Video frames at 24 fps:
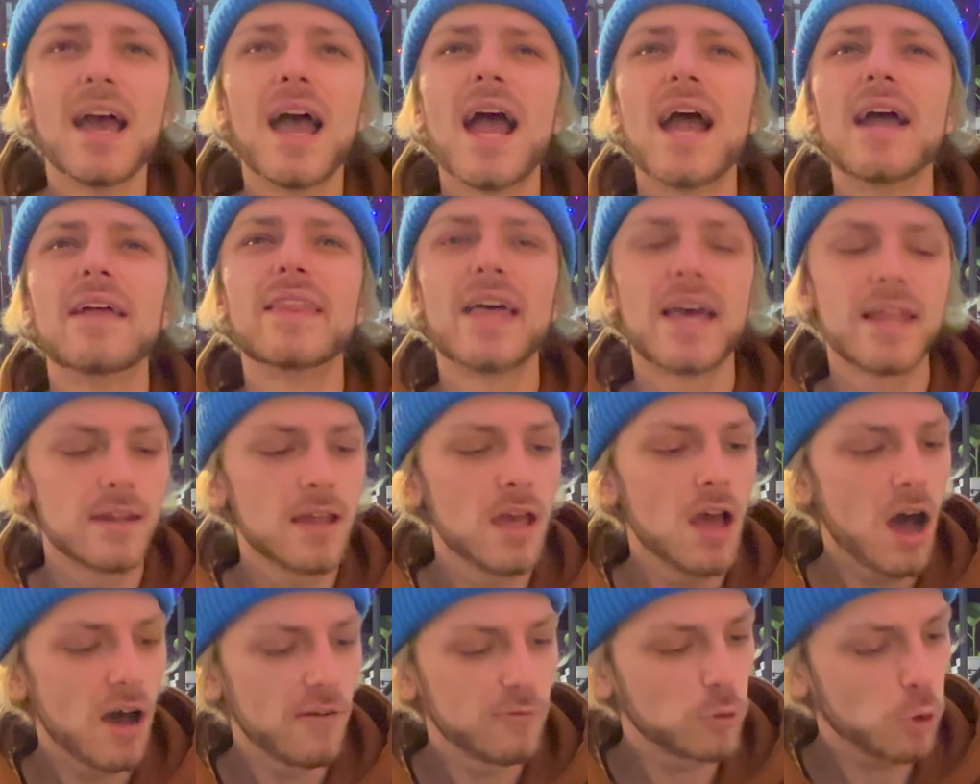And then
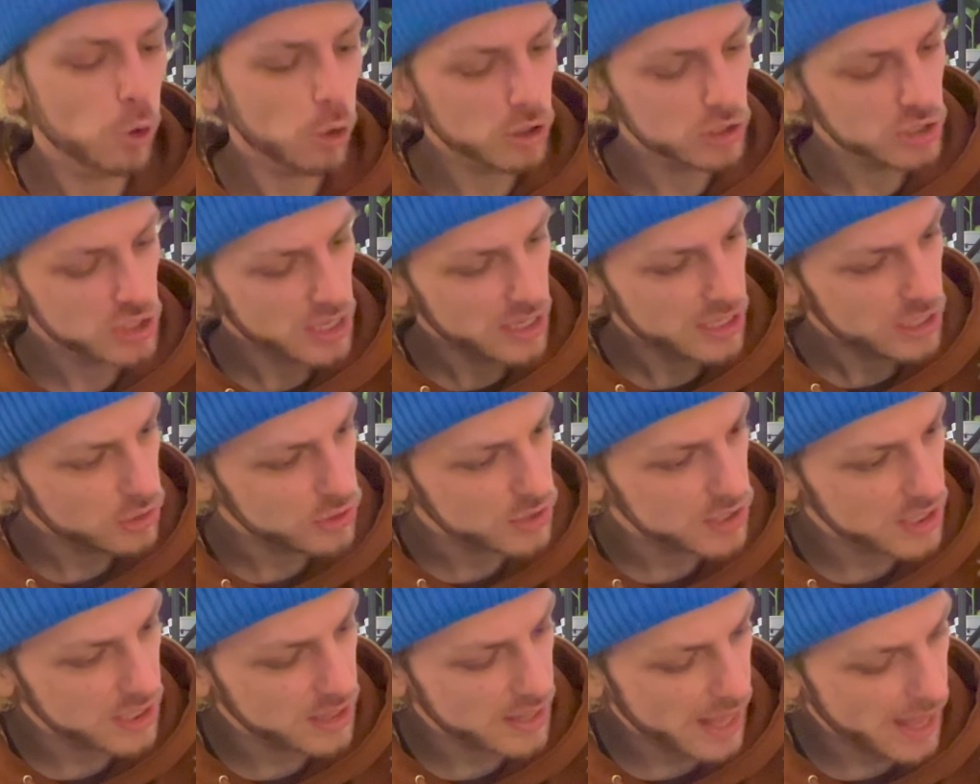of course you
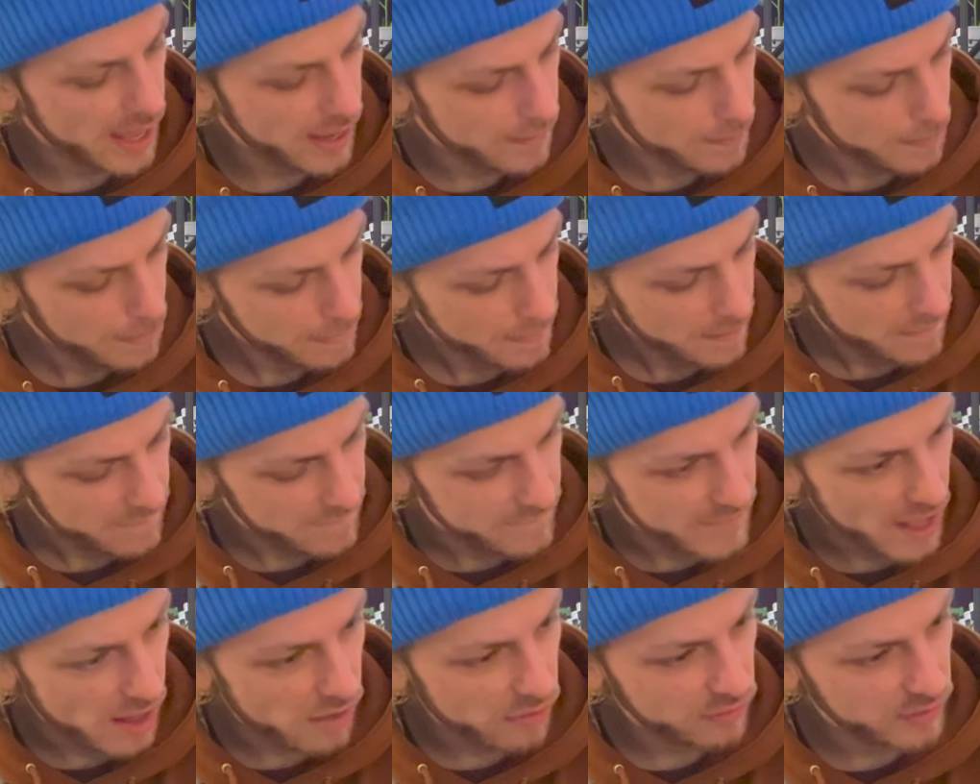see that
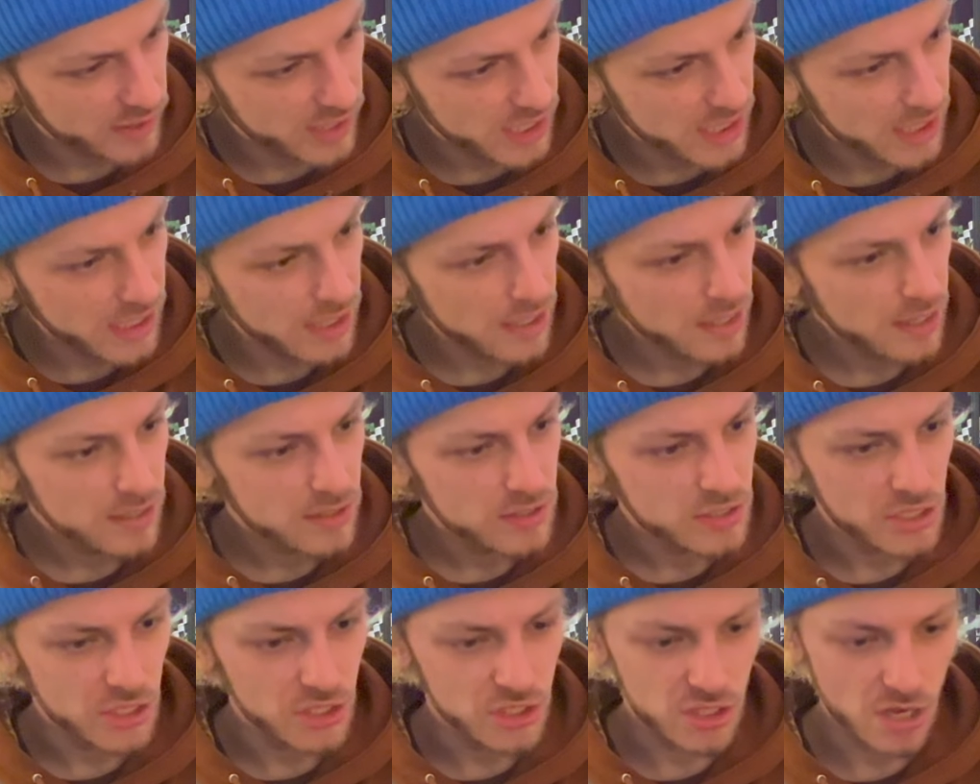velvety
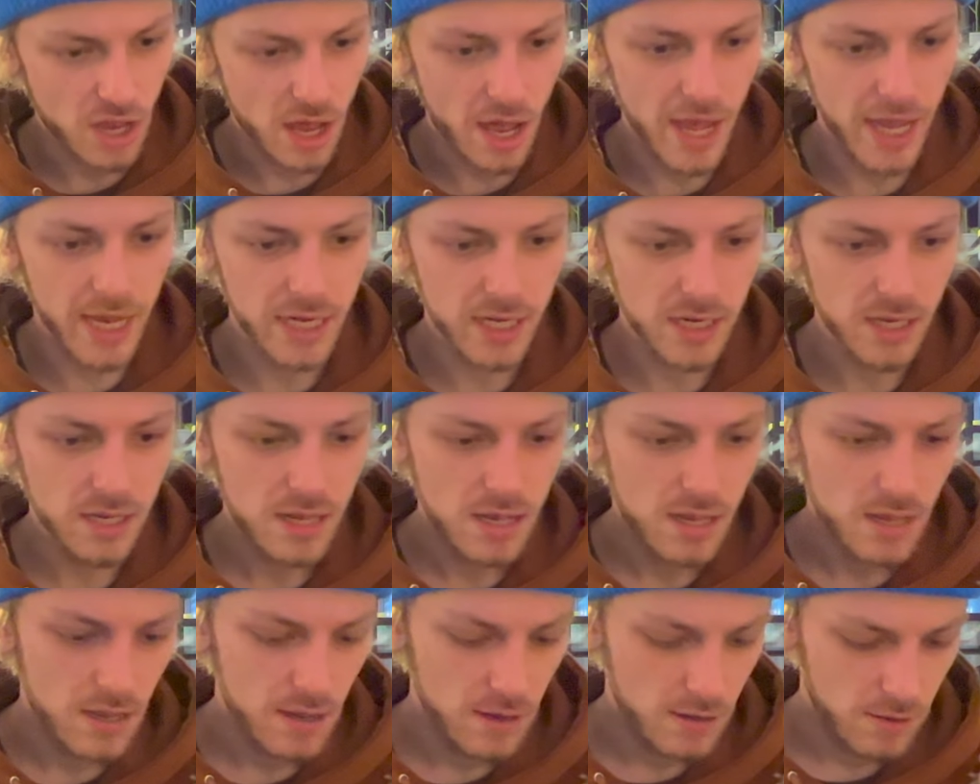design
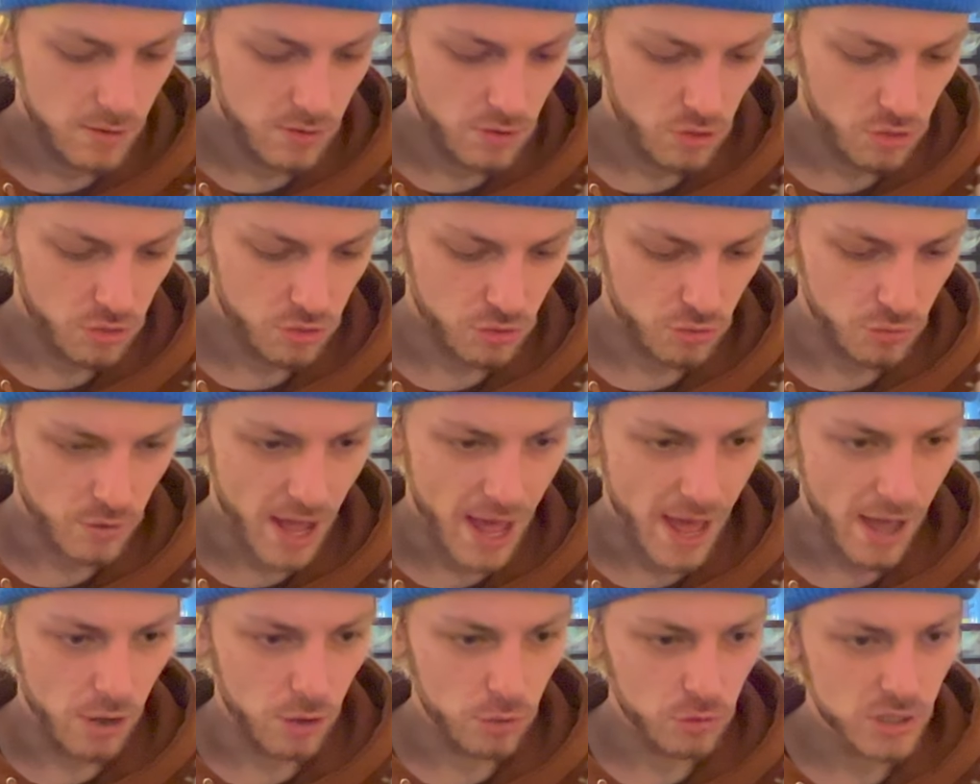
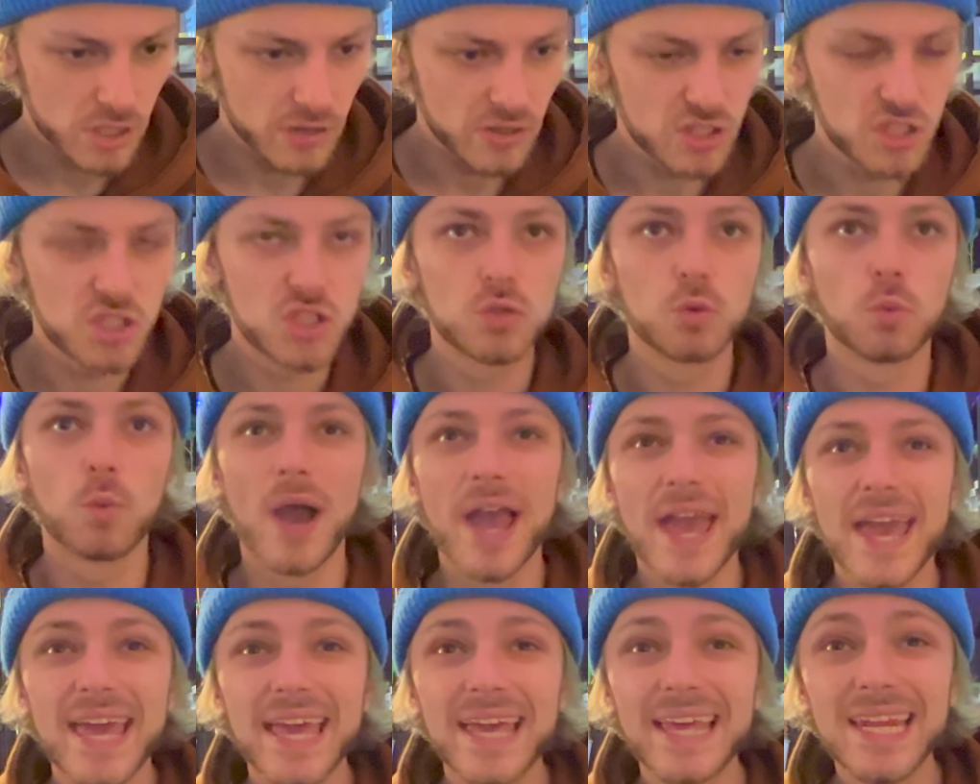throughout. The
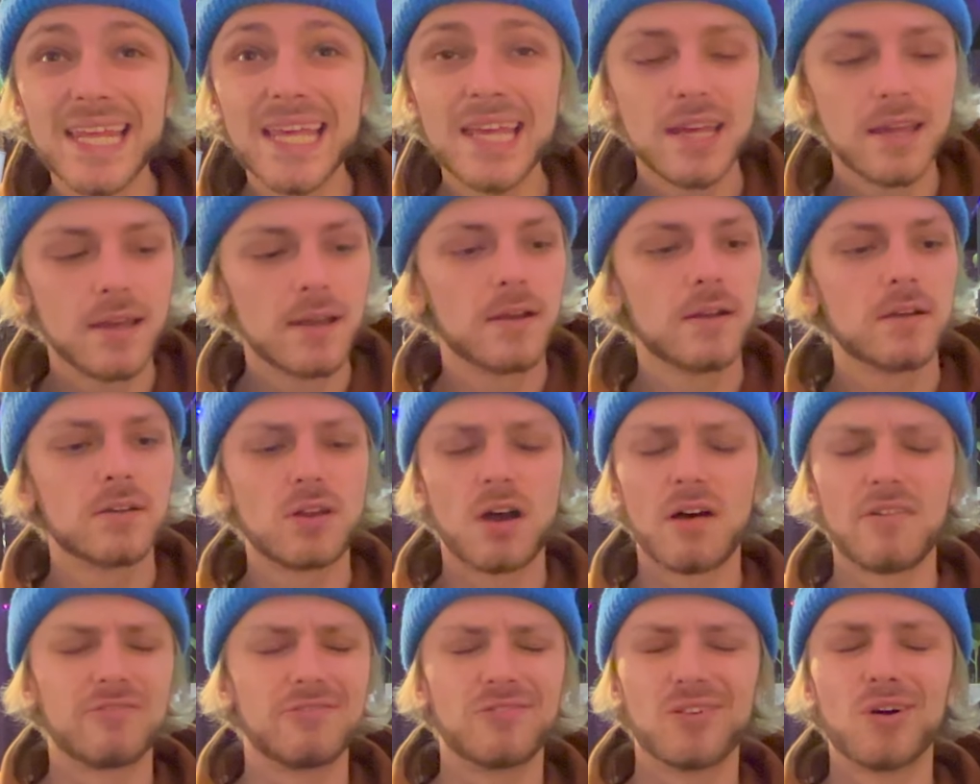suede,
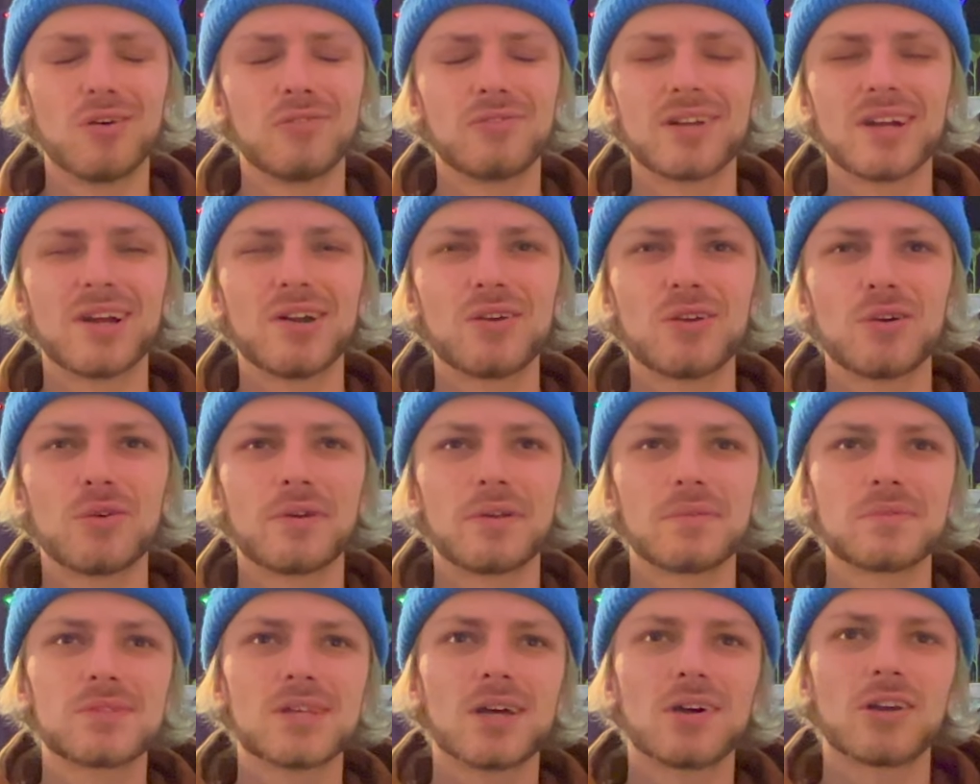not velvet, I don't know what
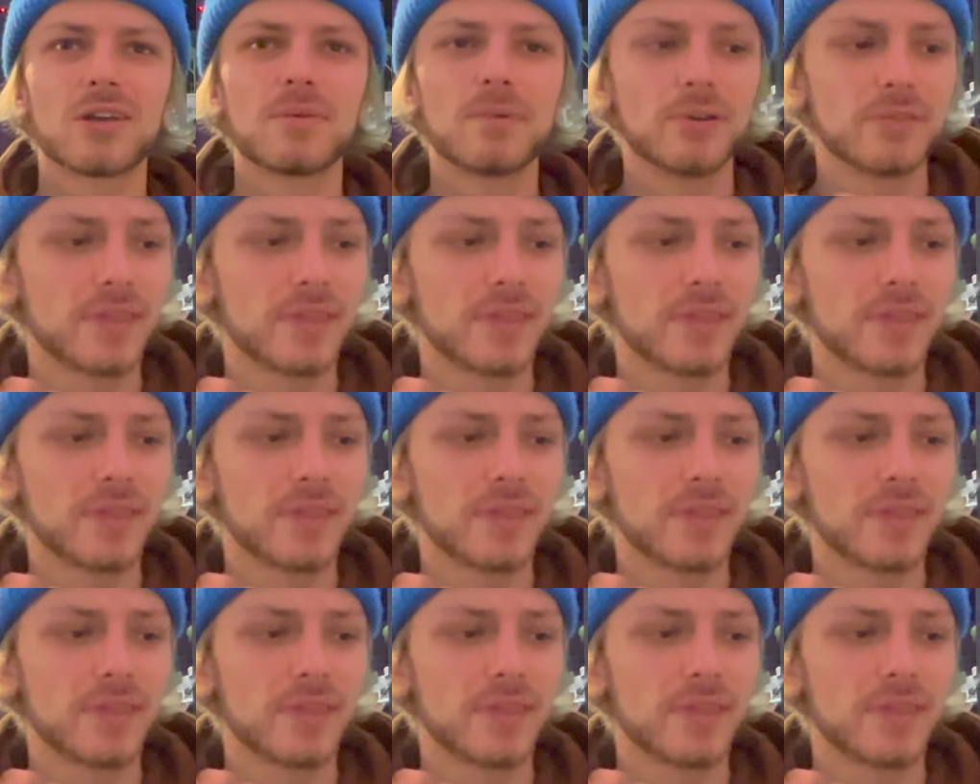I'm talking about.